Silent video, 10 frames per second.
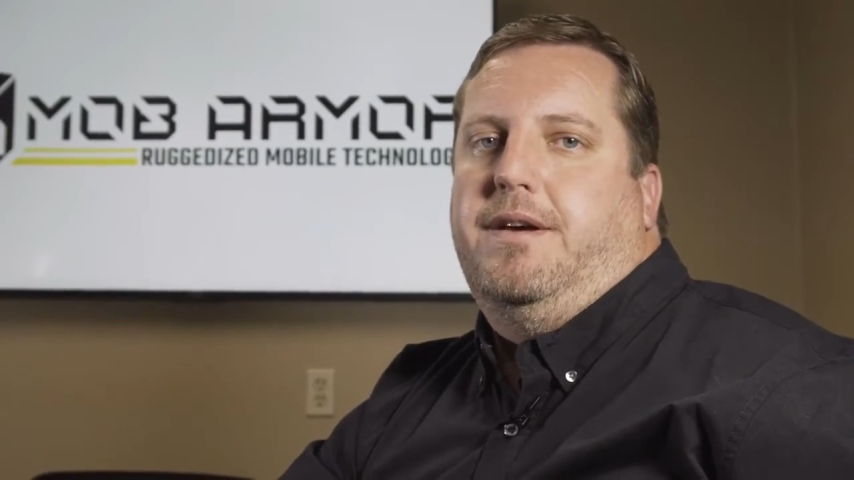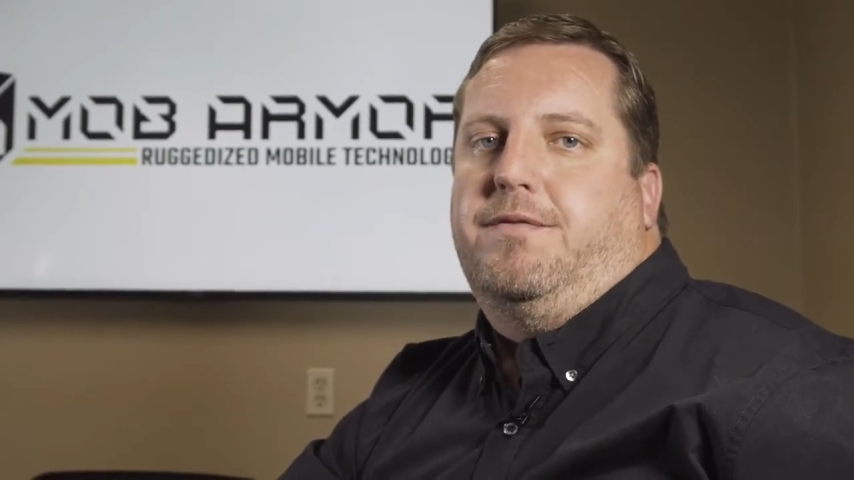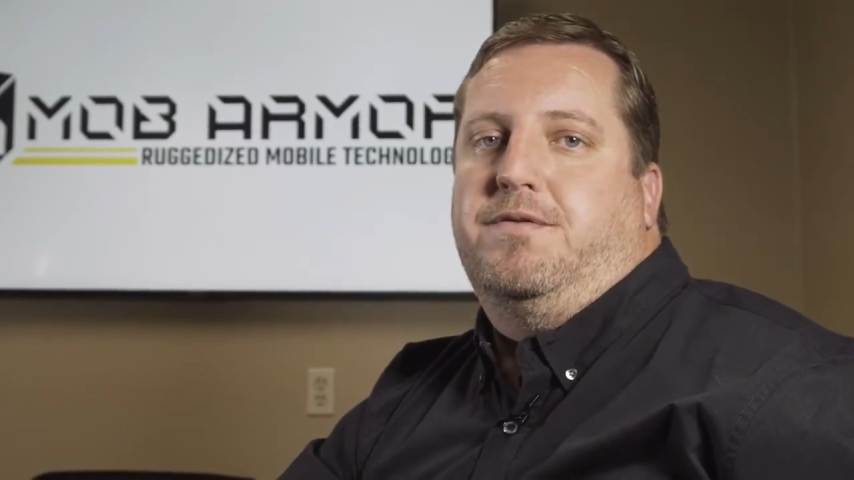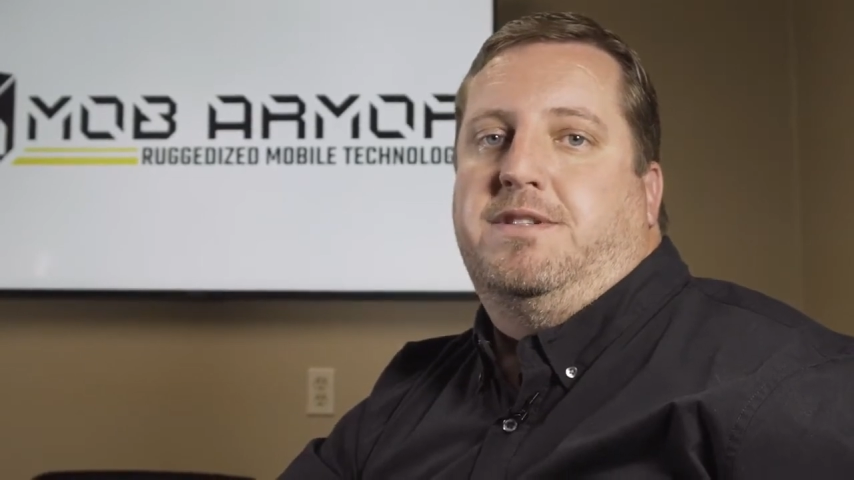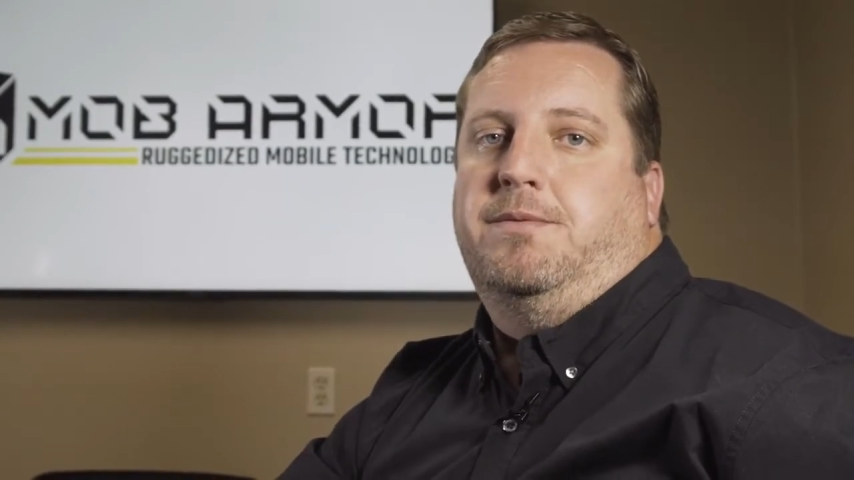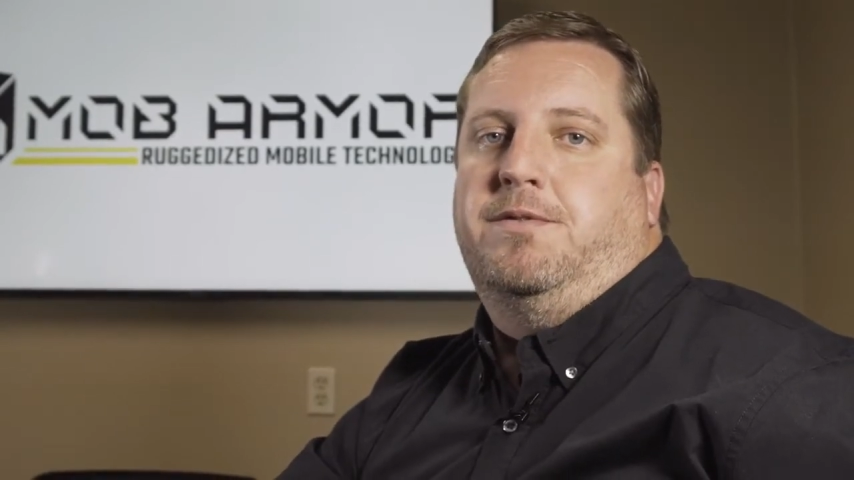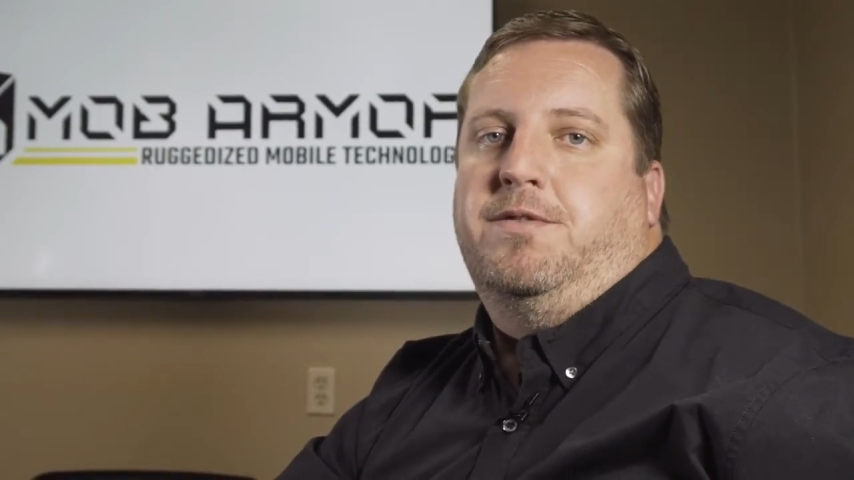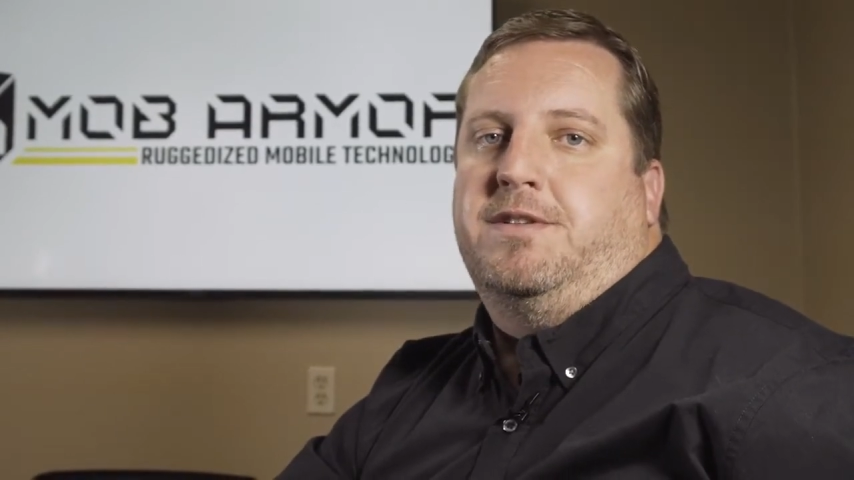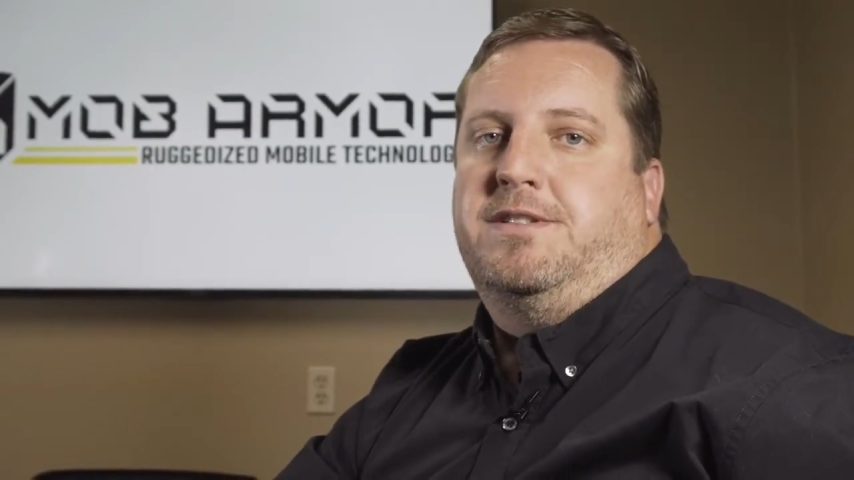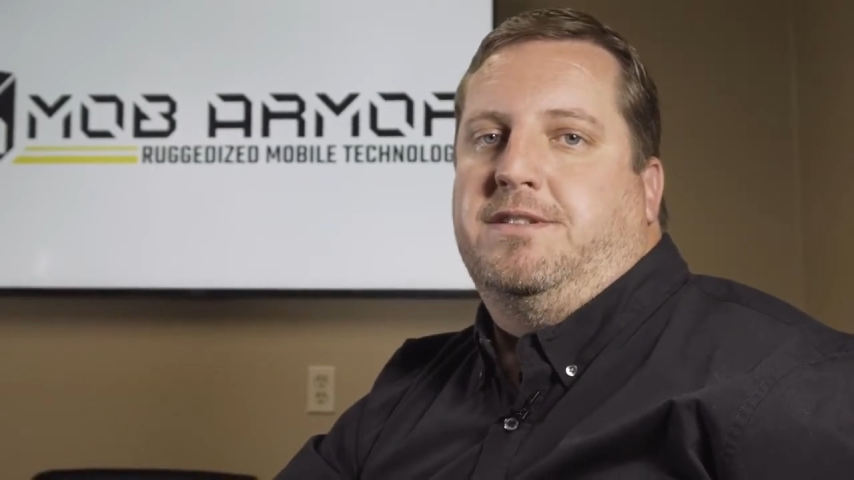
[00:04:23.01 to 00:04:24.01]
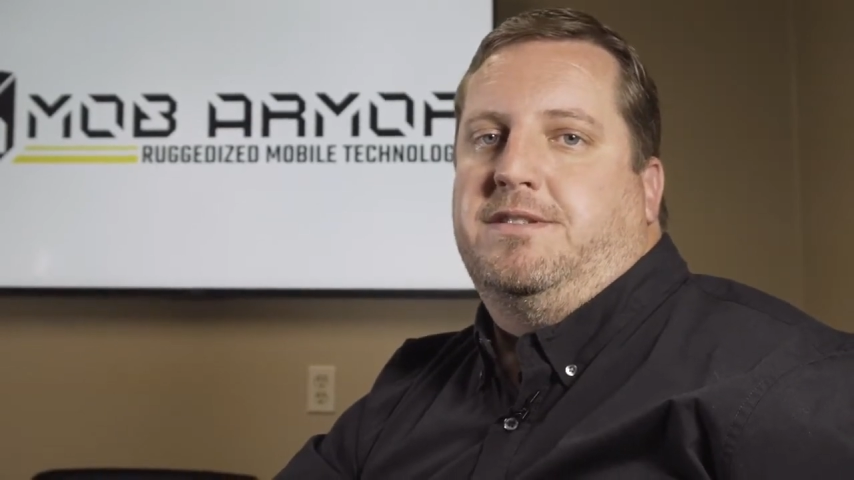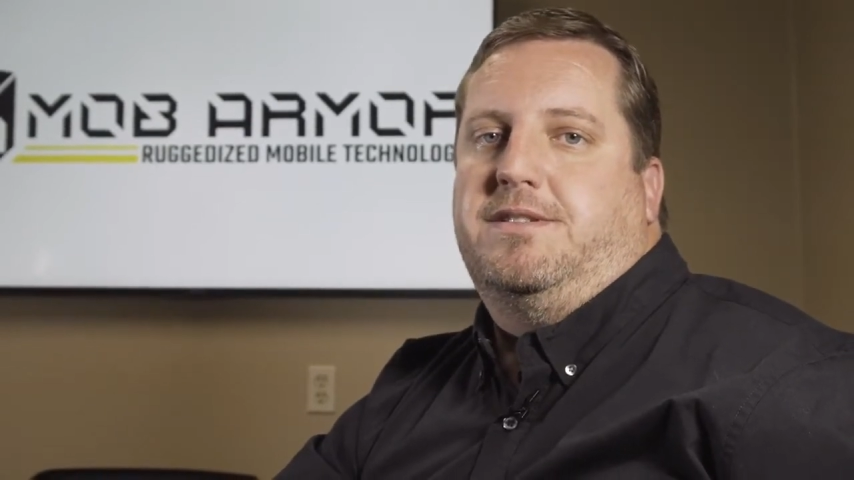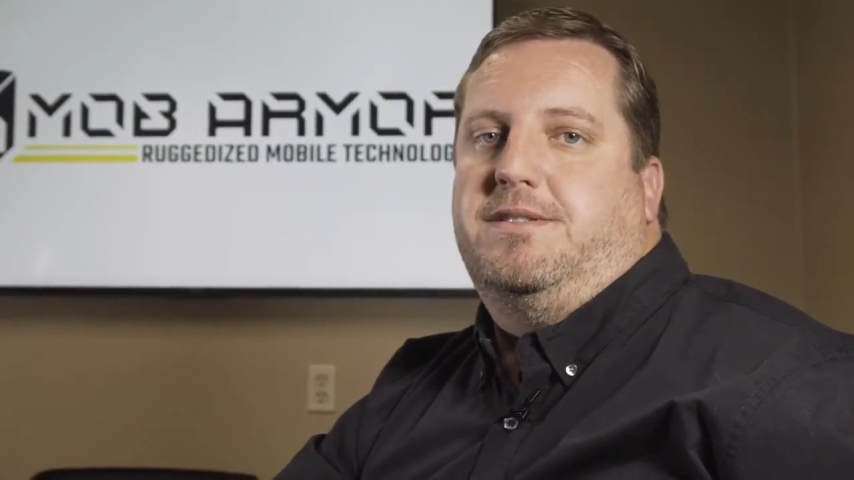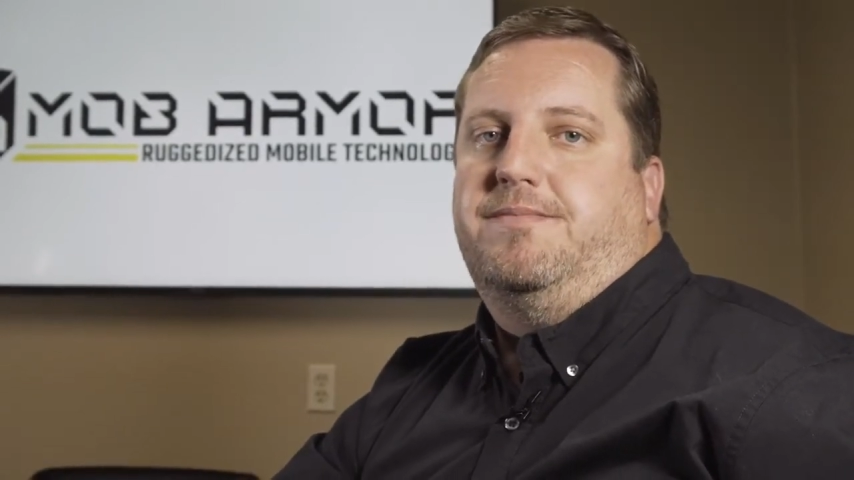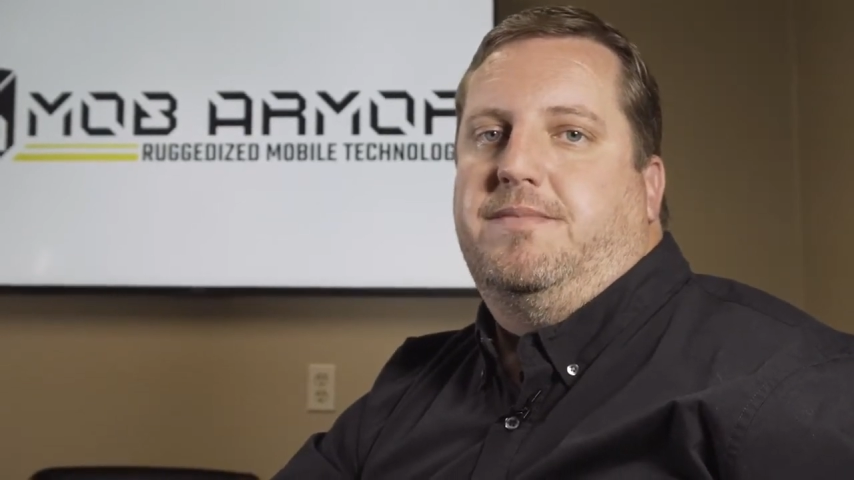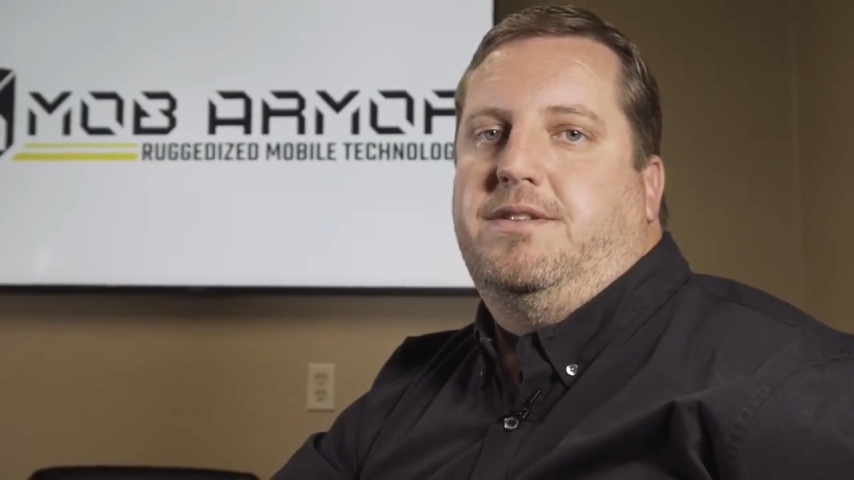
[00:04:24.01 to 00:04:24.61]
Uh, for some of us, it's